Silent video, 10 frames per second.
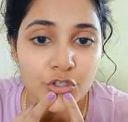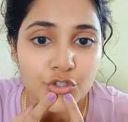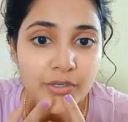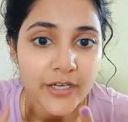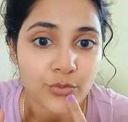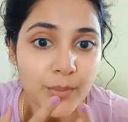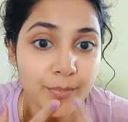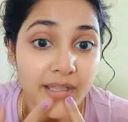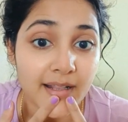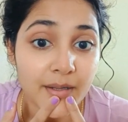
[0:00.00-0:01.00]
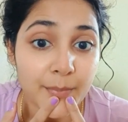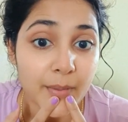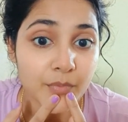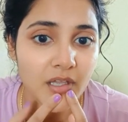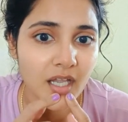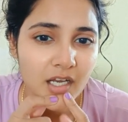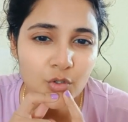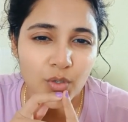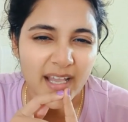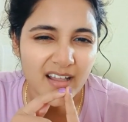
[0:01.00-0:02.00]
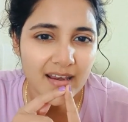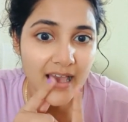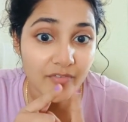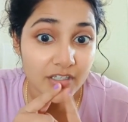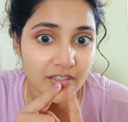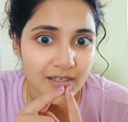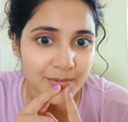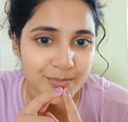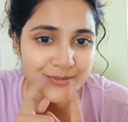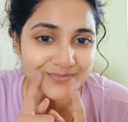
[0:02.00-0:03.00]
Should I do a pink lip? I'm thinking I'll do like a lavender lip.